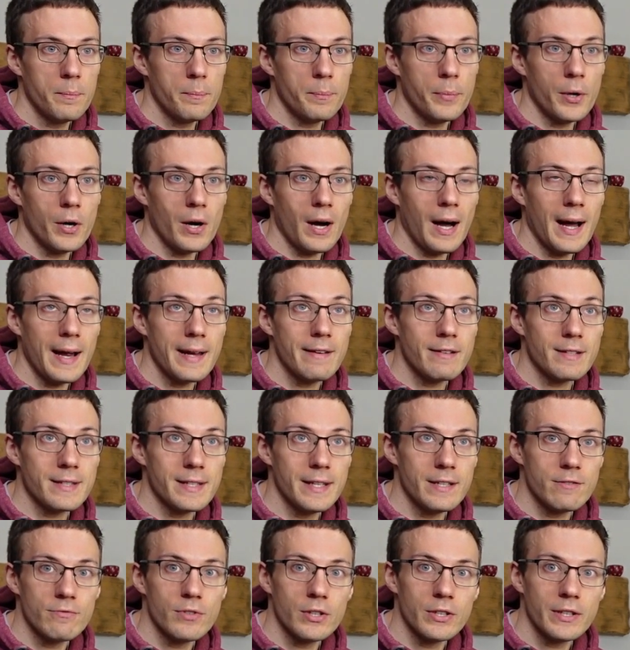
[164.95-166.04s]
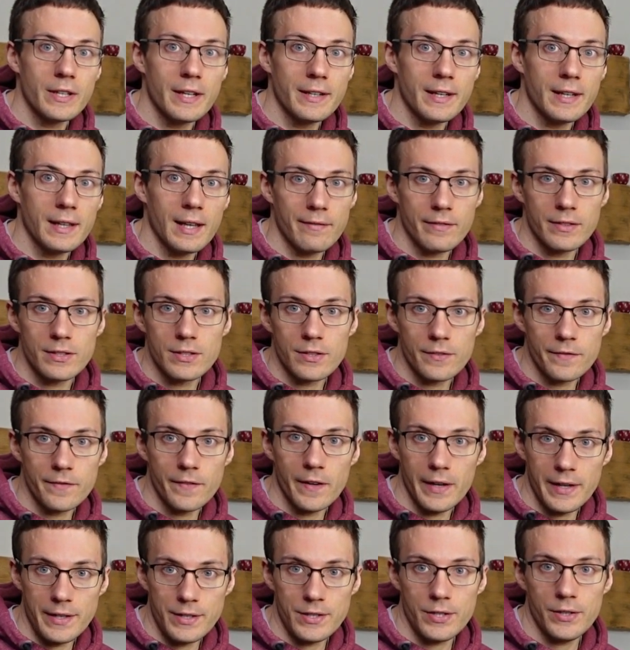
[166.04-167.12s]
But I did run an
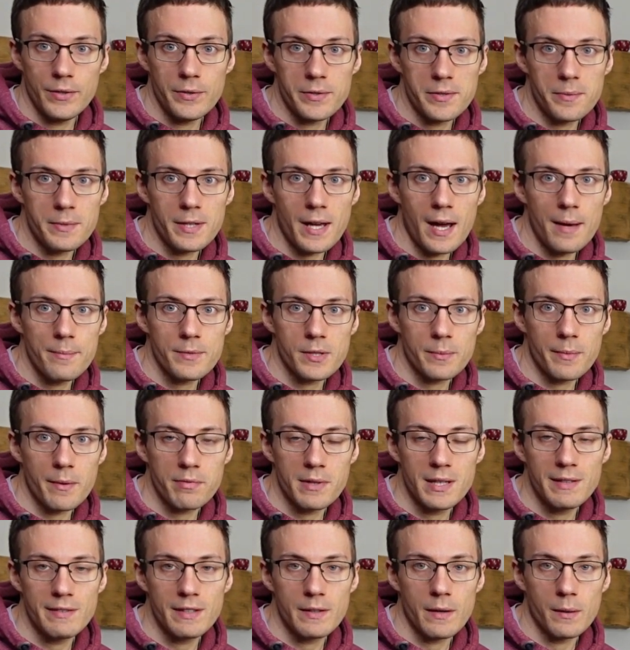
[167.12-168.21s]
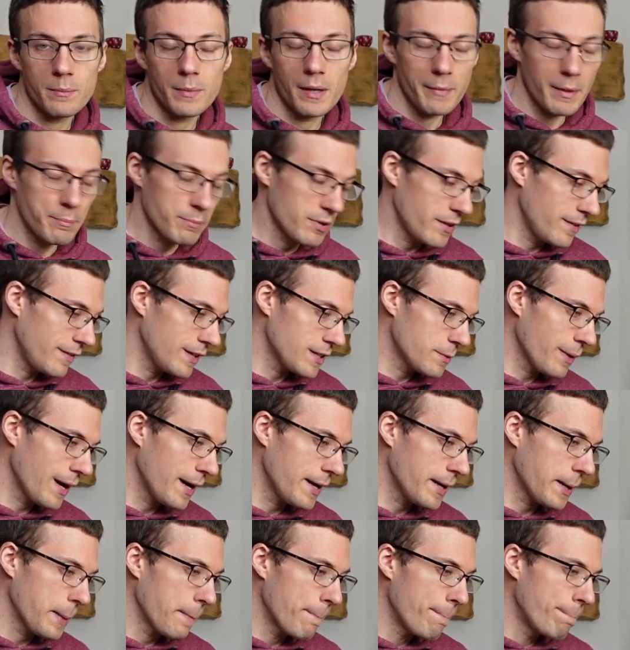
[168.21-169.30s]
11-32 sometimes on my previous
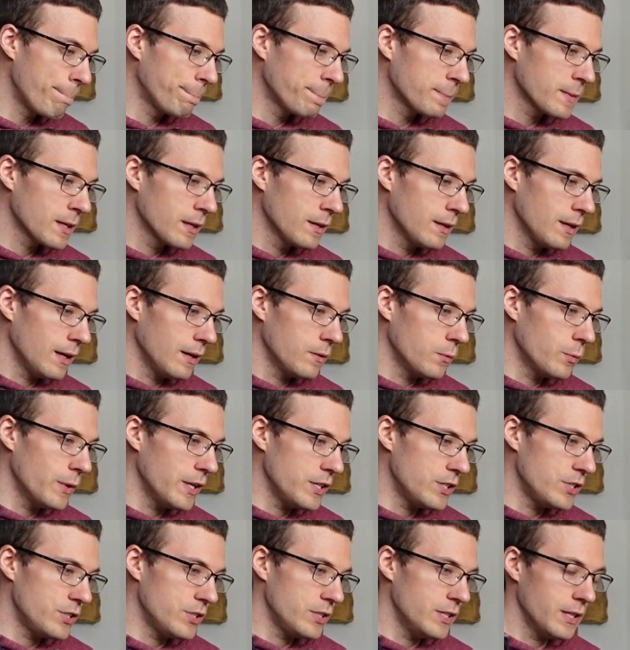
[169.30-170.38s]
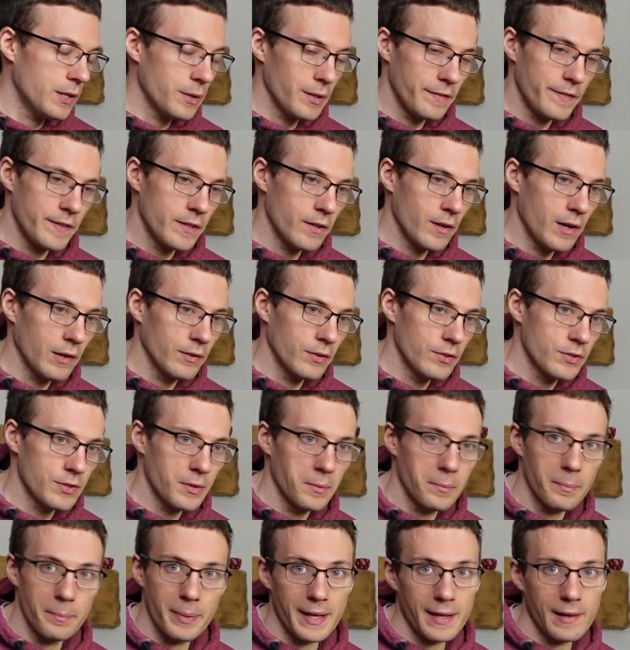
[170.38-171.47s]
bike, which, you know, if you're on
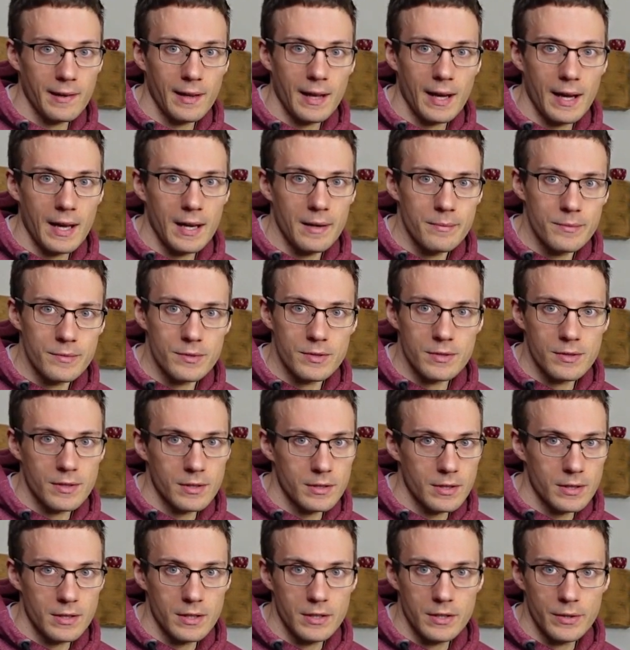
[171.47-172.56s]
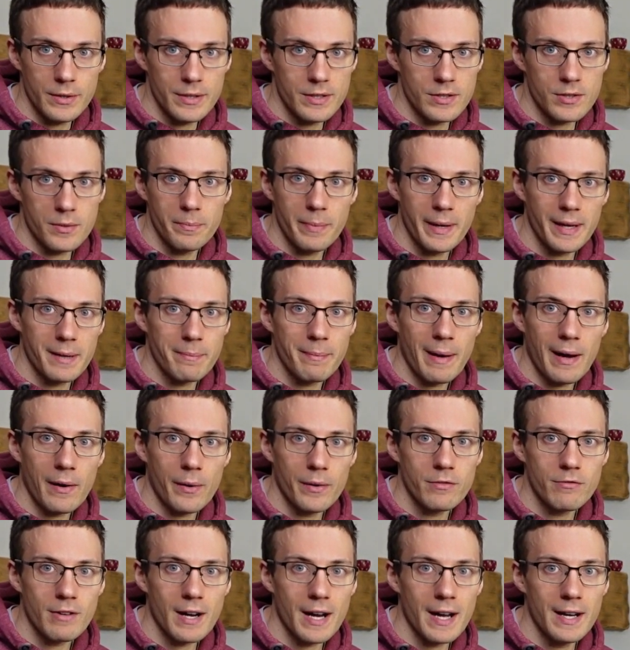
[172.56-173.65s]
some big climbs, you're doing some big
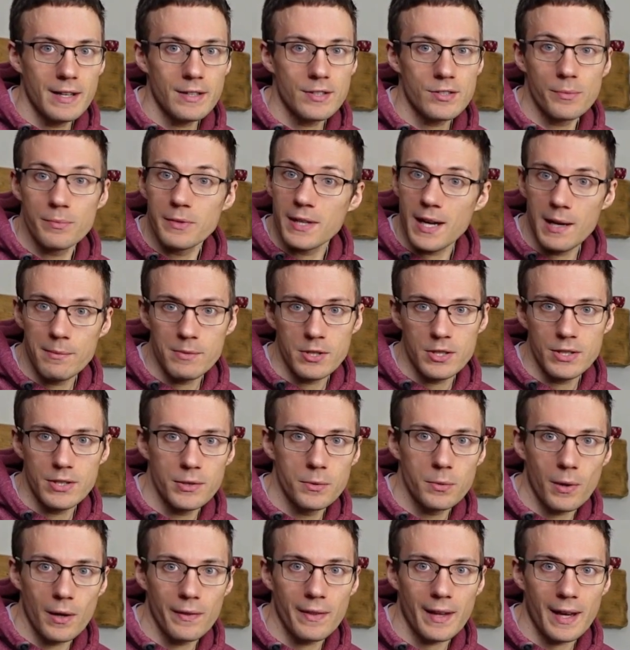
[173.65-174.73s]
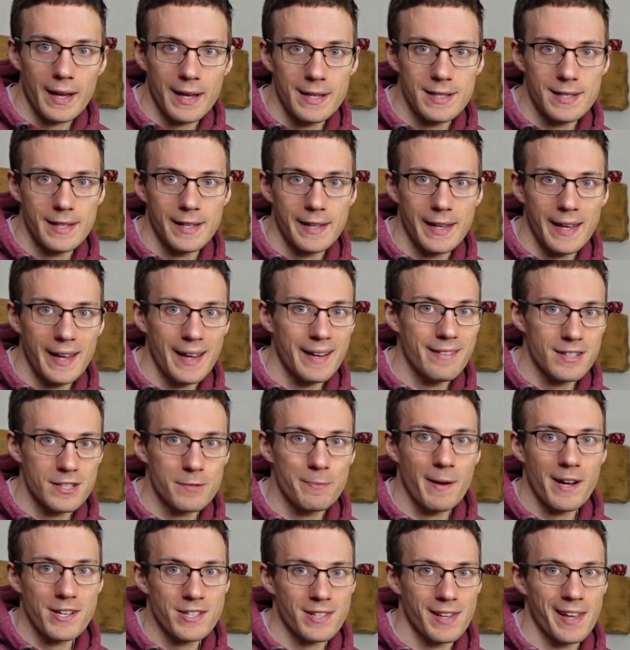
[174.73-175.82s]
mountain rides, sometimes you do want that easy gear,
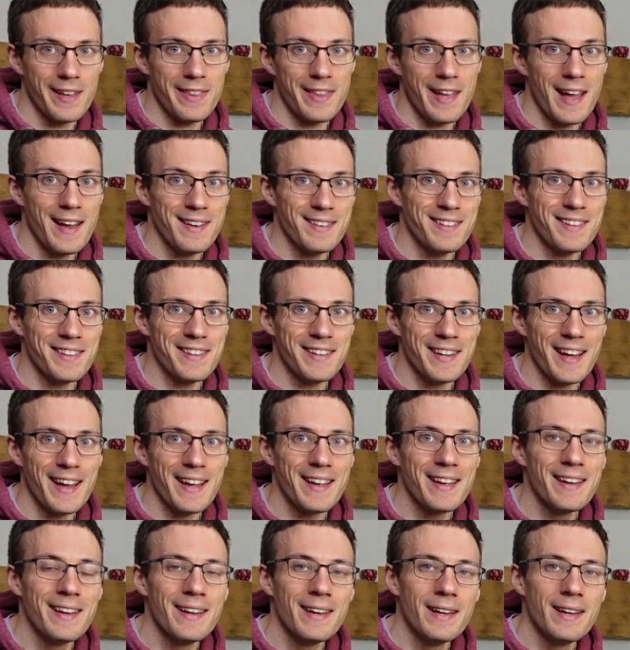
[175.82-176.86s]
especially at the end of the day.